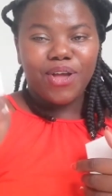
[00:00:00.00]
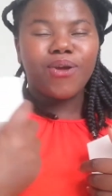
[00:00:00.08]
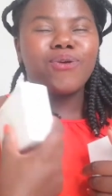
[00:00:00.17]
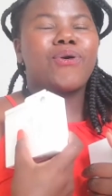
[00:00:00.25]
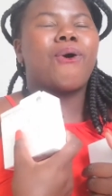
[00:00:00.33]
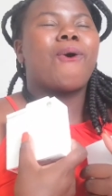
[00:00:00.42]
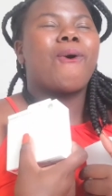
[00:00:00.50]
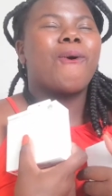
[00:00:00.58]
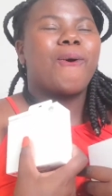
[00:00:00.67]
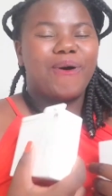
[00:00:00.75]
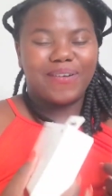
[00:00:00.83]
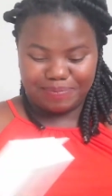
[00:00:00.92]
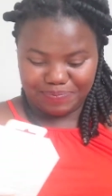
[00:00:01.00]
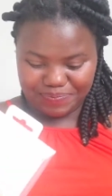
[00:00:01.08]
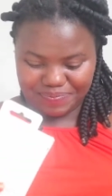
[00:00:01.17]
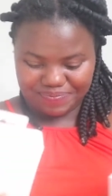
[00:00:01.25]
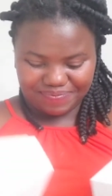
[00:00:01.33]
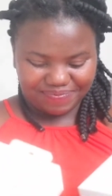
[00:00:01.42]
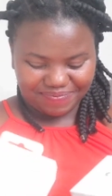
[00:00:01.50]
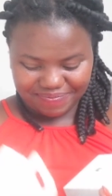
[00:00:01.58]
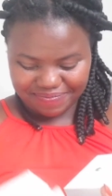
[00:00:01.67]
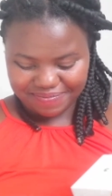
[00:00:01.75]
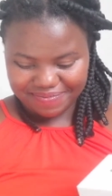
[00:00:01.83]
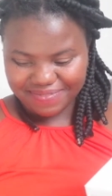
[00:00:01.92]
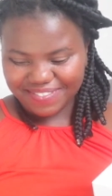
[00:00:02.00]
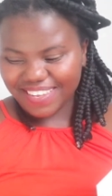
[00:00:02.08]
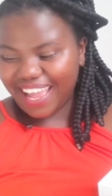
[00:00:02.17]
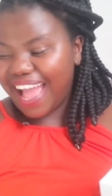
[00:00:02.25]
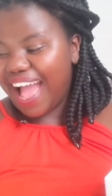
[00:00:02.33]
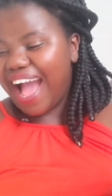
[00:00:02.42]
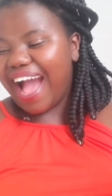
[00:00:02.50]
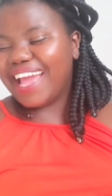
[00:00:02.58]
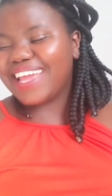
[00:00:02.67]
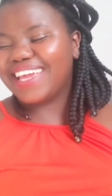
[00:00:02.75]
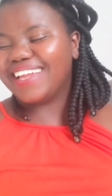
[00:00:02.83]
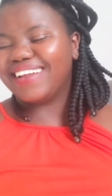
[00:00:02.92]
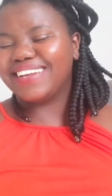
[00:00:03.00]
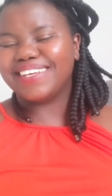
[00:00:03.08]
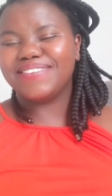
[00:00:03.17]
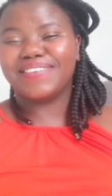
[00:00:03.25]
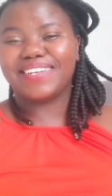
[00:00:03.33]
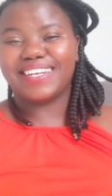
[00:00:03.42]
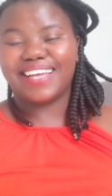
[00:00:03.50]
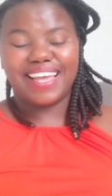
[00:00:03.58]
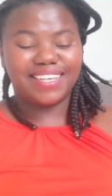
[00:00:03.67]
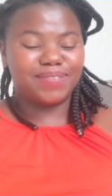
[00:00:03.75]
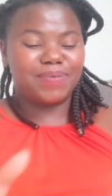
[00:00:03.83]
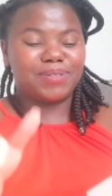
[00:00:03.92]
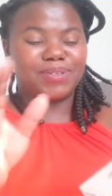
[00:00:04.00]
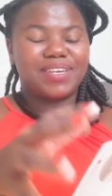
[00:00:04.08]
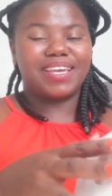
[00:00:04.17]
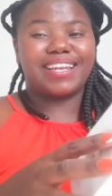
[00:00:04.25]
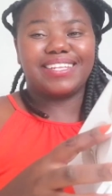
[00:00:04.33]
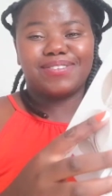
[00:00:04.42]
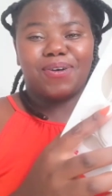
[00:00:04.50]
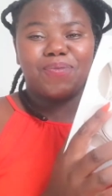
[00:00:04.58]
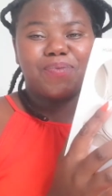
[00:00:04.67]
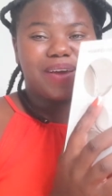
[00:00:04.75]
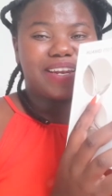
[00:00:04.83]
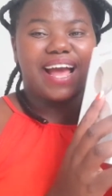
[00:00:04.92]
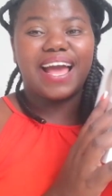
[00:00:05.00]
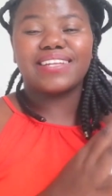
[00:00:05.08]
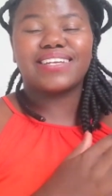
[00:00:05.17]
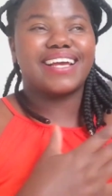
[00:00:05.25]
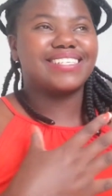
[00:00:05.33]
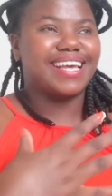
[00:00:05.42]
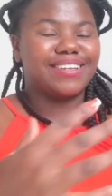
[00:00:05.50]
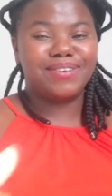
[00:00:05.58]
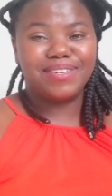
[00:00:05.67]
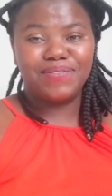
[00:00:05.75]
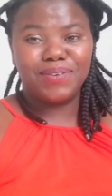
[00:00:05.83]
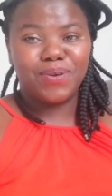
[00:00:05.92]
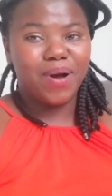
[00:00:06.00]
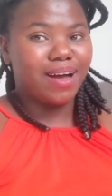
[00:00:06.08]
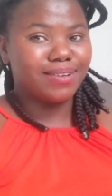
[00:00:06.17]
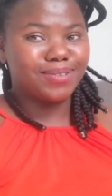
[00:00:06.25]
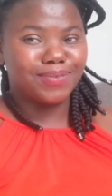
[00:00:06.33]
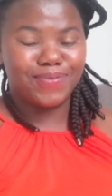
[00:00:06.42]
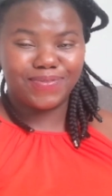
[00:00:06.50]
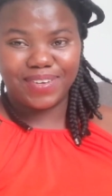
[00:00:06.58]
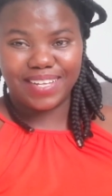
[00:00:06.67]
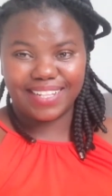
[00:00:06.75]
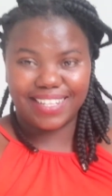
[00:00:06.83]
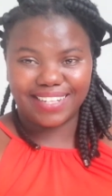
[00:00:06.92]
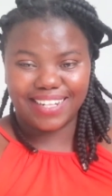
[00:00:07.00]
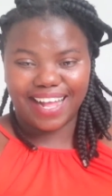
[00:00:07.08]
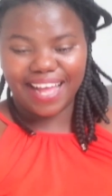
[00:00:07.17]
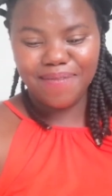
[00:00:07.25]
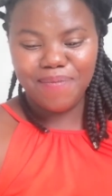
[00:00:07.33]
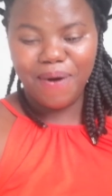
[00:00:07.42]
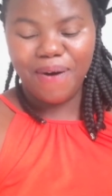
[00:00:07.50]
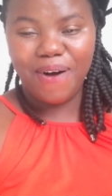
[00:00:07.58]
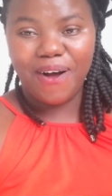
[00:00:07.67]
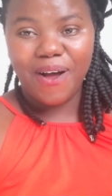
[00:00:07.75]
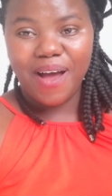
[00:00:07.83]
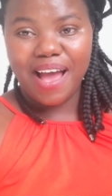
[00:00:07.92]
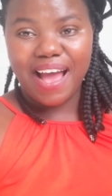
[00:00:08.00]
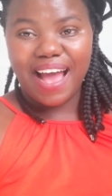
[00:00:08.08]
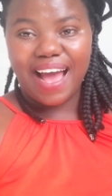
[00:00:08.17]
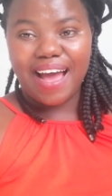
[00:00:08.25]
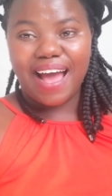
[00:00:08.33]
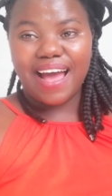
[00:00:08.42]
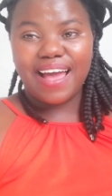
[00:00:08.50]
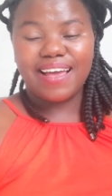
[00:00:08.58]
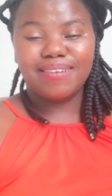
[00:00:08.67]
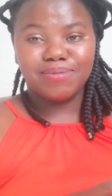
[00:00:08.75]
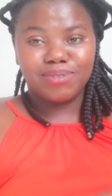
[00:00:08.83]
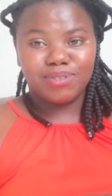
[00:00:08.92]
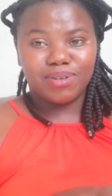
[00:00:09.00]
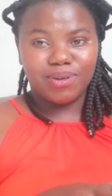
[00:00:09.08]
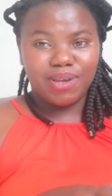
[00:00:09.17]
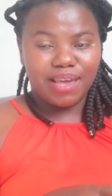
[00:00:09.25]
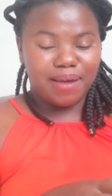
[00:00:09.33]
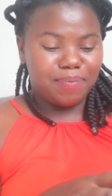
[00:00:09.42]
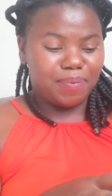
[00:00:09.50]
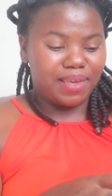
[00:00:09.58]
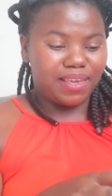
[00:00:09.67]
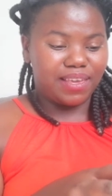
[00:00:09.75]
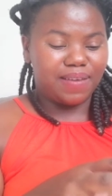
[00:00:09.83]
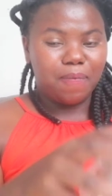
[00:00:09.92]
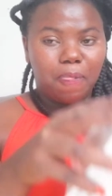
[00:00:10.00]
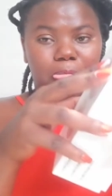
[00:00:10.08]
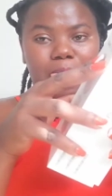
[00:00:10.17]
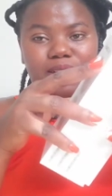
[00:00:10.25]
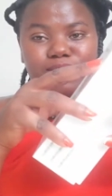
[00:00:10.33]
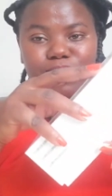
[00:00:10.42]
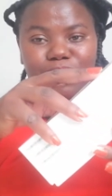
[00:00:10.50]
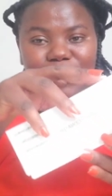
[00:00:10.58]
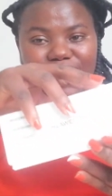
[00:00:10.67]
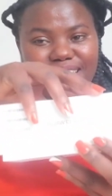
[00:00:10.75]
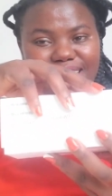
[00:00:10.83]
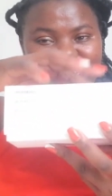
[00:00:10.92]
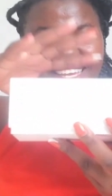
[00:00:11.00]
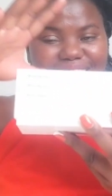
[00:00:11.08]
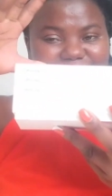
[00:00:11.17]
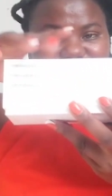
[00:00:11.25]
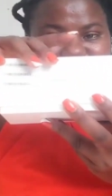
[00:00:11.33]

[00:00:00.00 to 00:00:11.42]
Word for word: I cannot even express. Okay, let's open. Guys, I don't even know how to feel. I am so happy. So here it